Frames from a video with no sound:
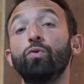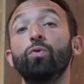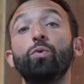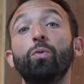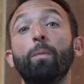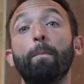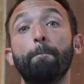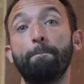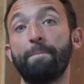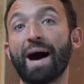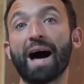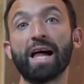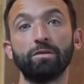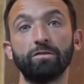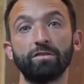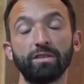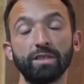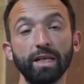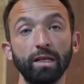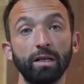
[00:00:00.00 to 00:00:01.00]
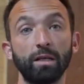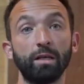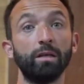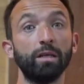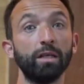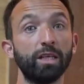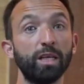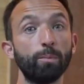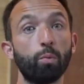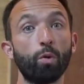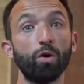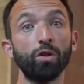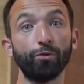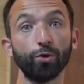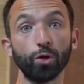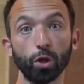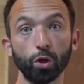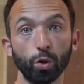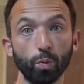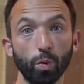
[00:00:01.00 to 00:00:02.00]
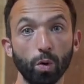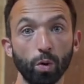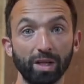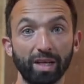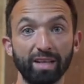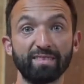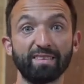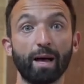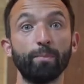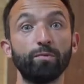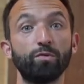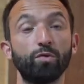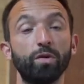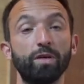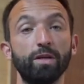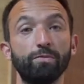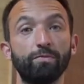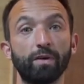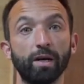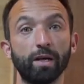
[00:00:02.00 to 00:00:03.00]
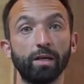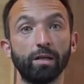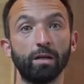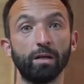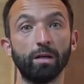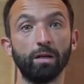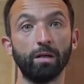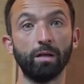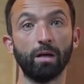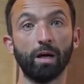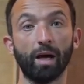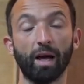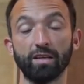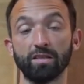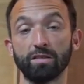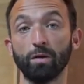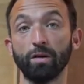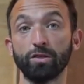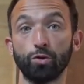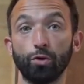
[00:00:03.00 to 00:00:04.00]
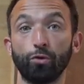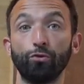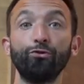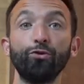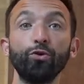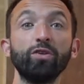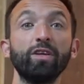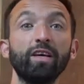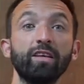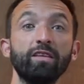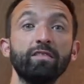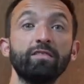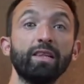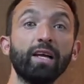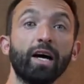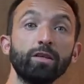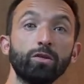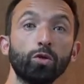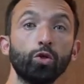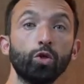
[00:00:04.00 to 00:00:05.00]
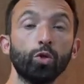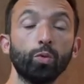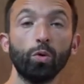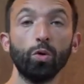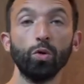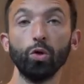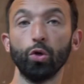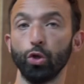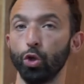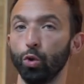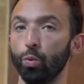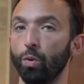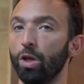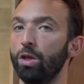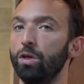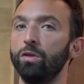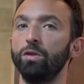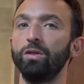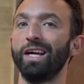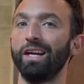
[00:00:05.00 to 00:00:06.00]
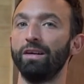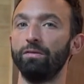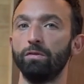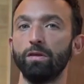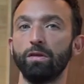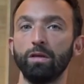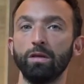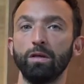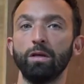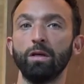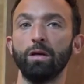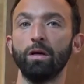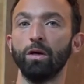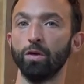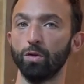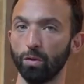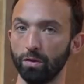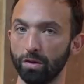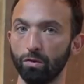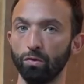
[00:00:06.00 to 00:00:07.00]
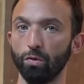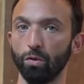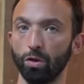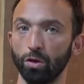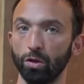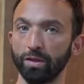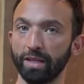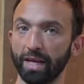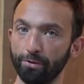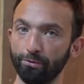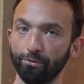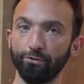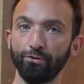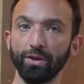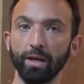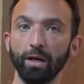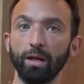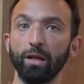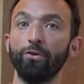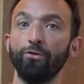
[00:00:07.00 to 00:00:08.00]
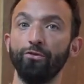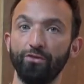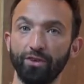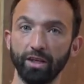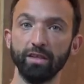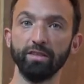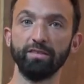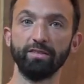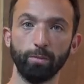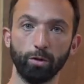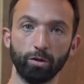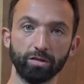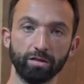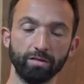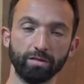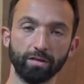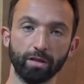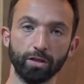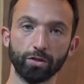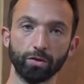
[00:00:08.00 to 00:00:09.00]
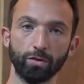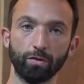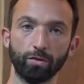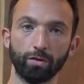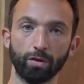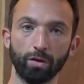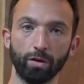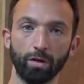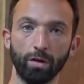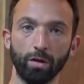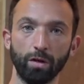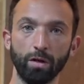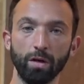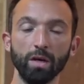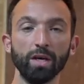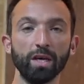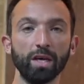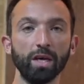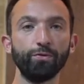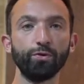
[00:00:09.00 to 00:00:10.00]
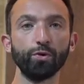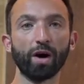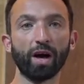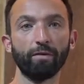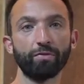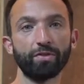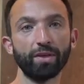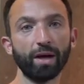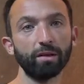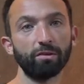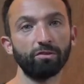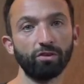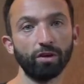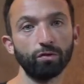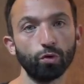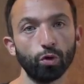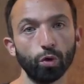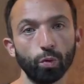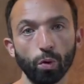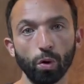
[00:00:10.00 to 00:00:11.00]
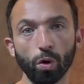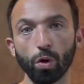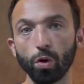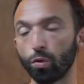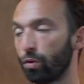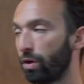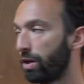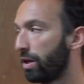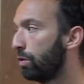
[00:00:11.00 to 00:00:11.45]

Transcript: to balance there, keep one foot on the wall. It's absolutely fine. As long as your foot is light on the wall, you will learn everything you need to learn and feel very similar sensations. If you have that chest to the wall, you